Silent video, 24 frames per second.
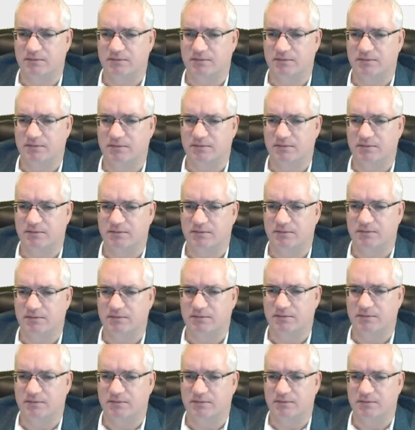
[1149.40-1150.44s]
It's
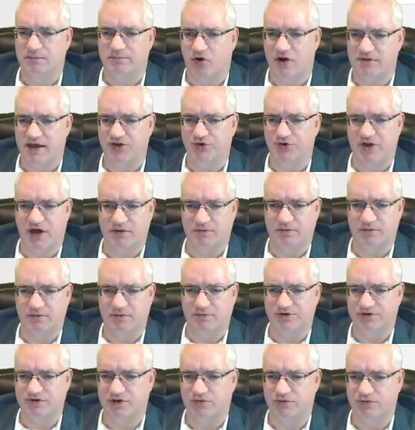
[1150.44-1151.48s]
or I could
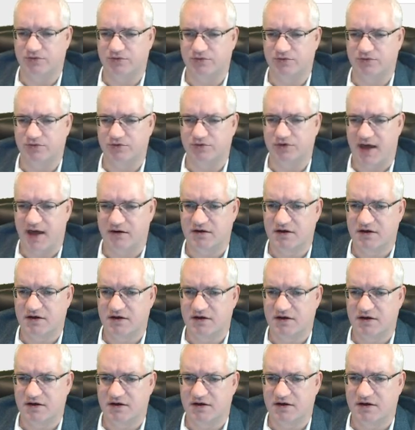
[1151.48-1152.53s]
do it on Ubuntu, it
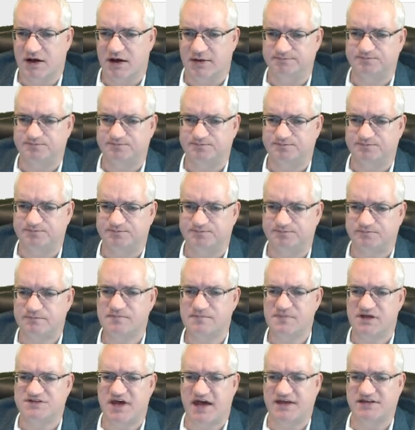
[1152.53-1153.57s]
wouldn't matter. It's
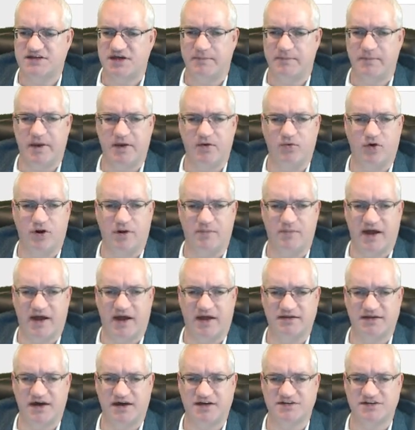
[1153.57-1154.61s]
asking me where
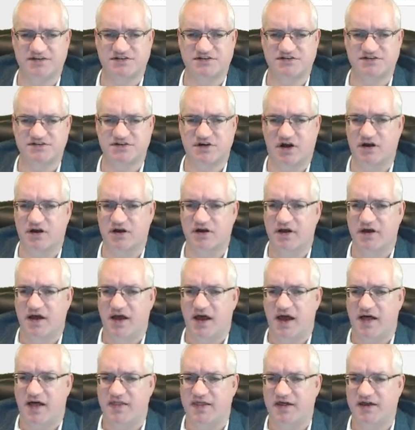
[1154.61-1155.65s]
my tests are,
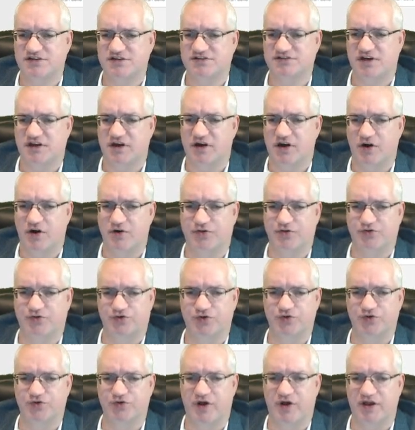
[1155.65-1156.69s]
and then it's going to go
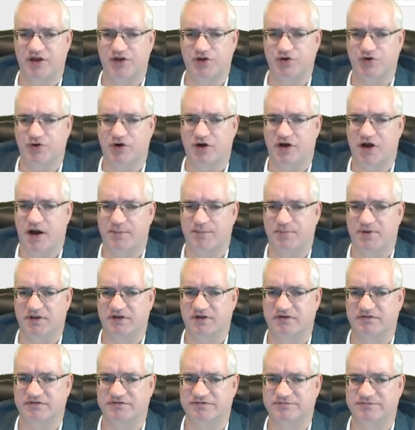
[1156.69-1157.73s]
through and do a
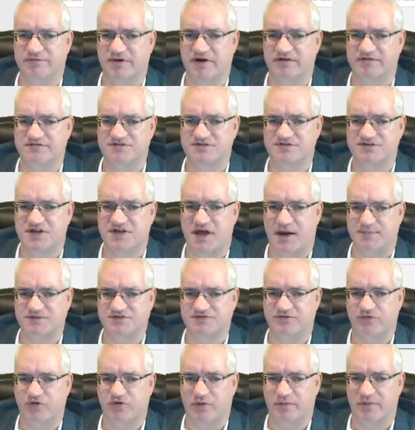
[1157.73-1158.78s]
couple of steps
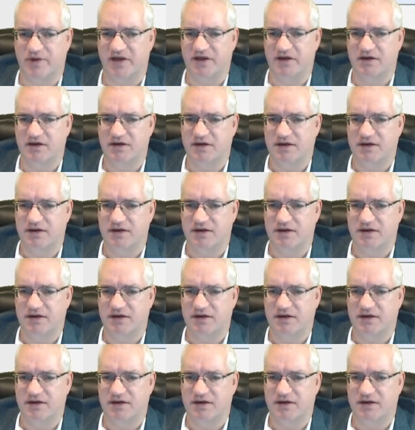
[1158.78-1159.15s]
for me.